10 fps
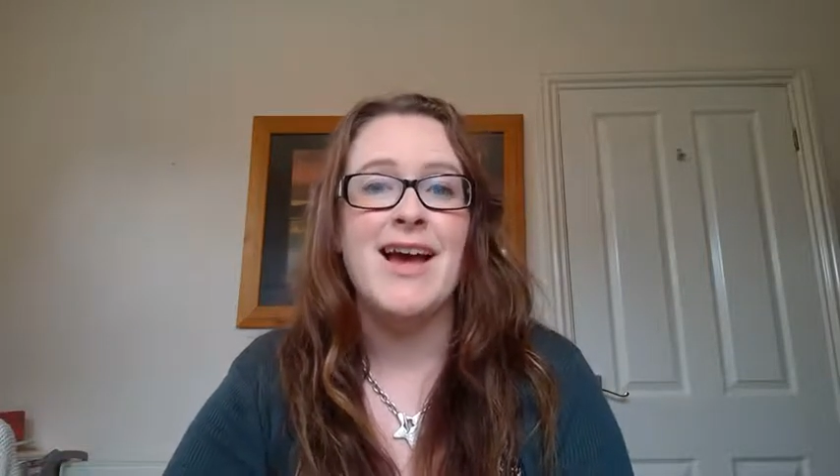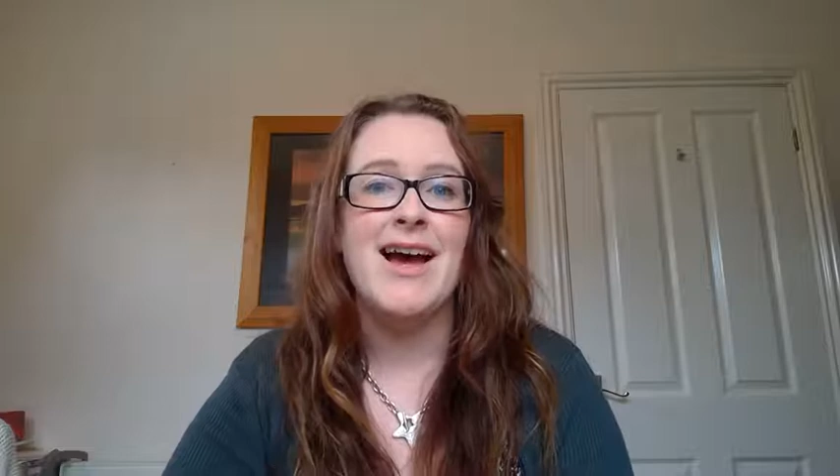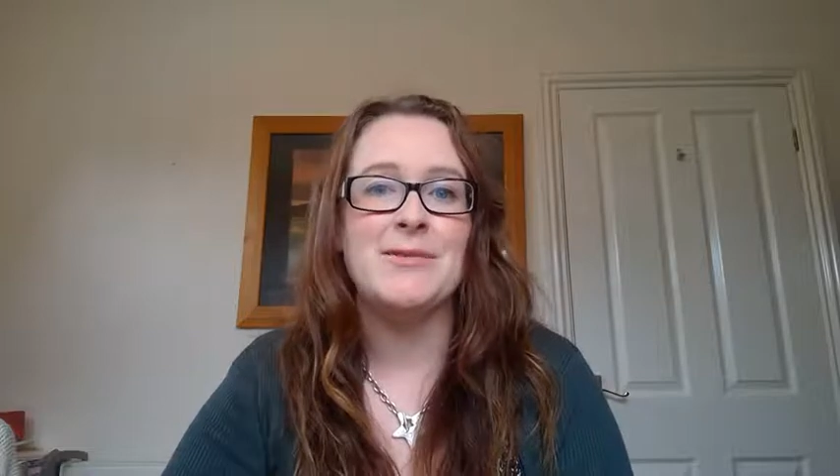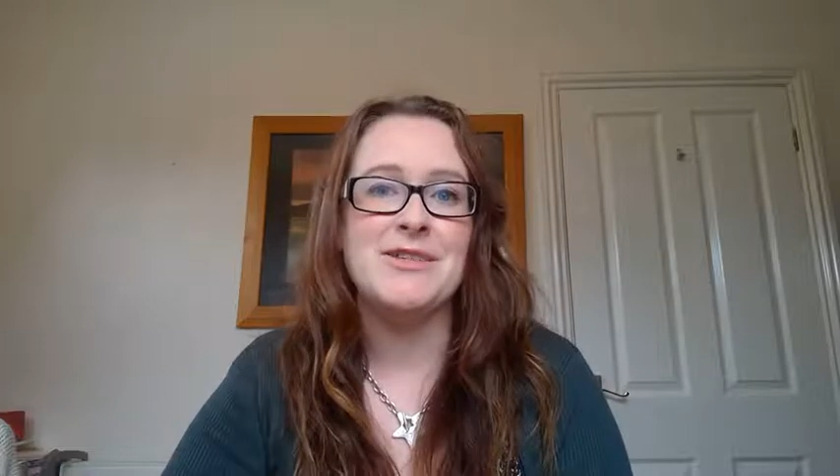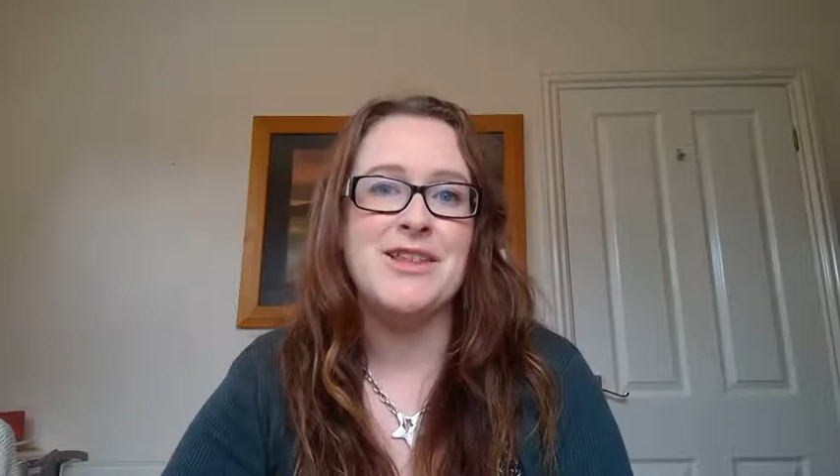
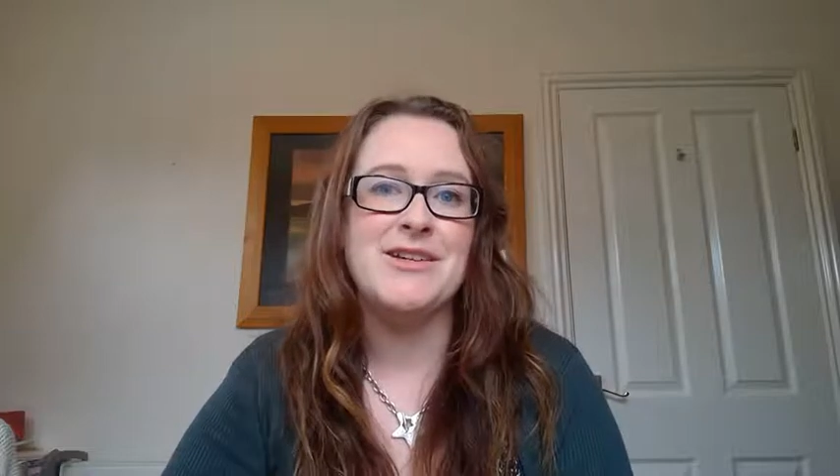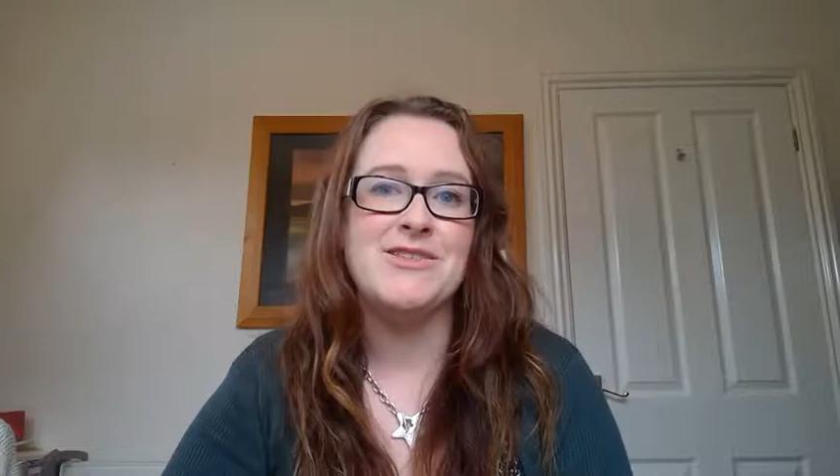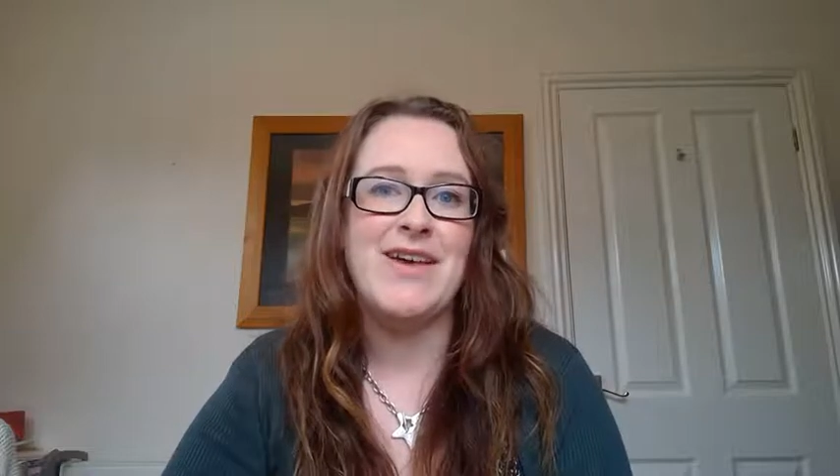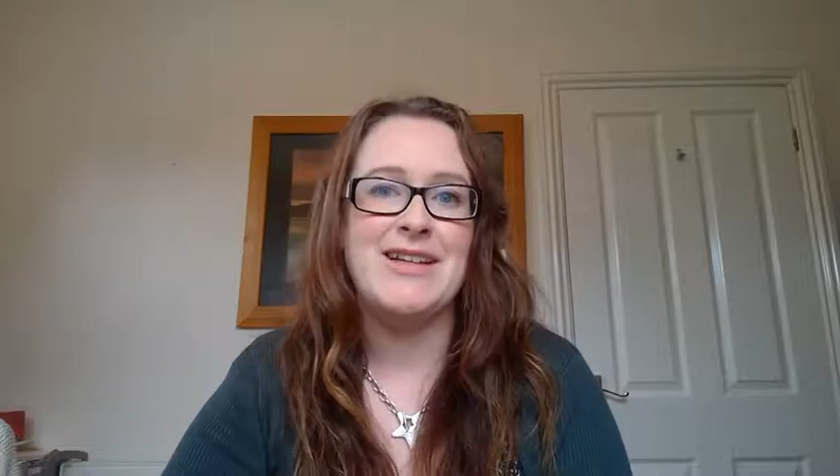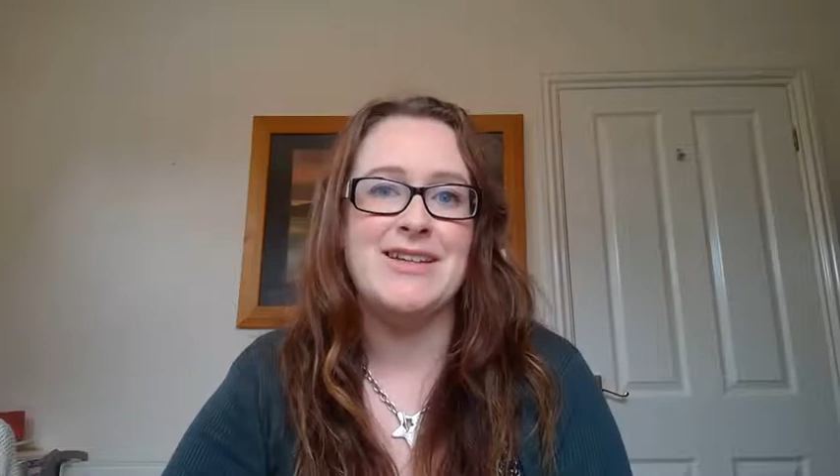those
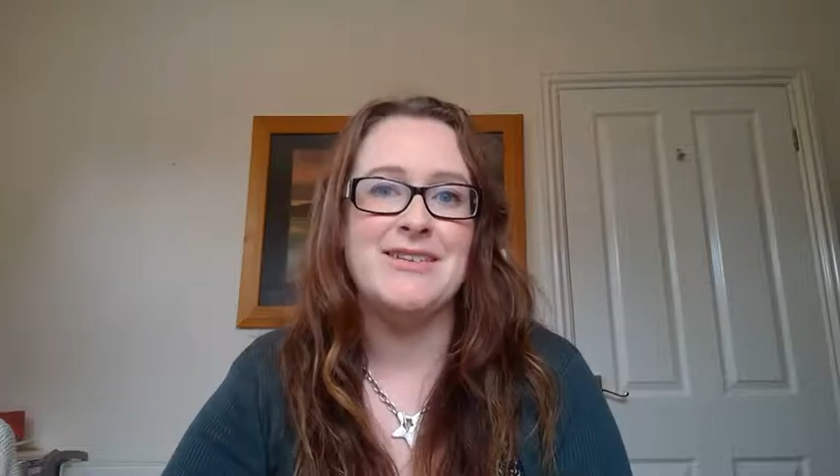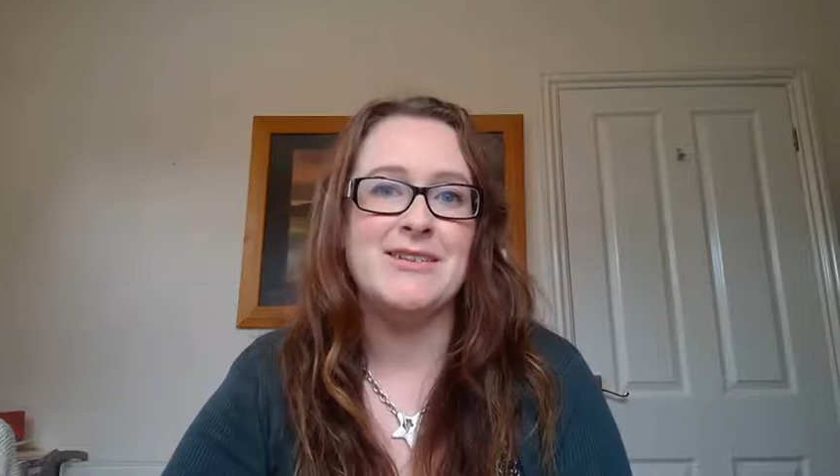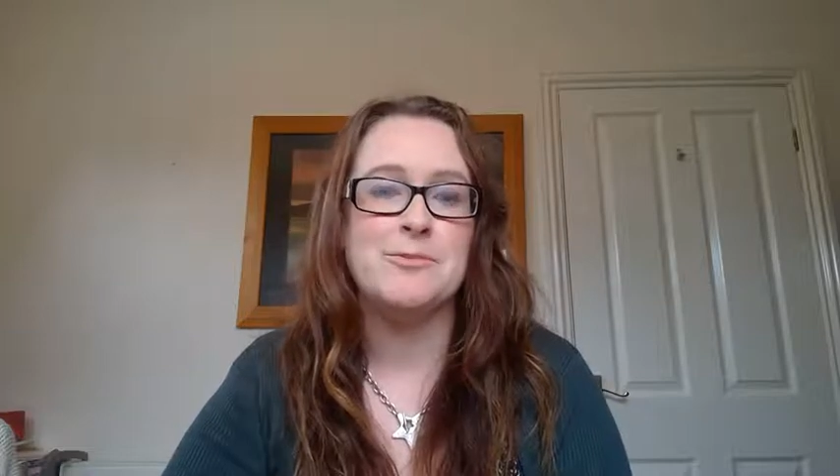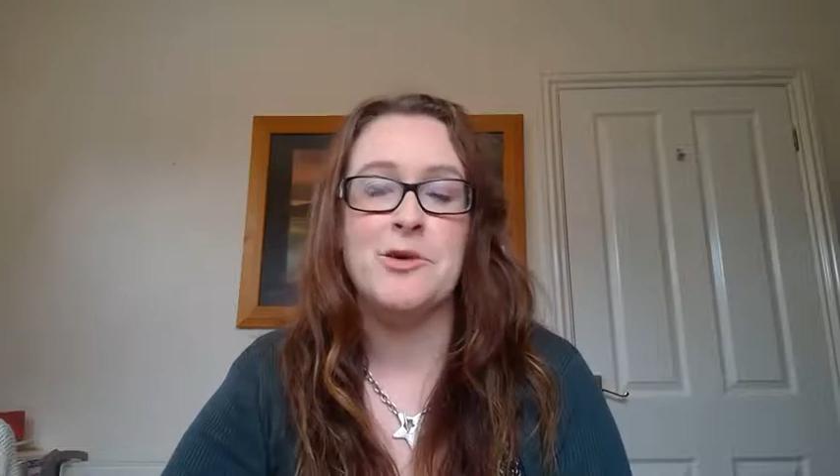venues,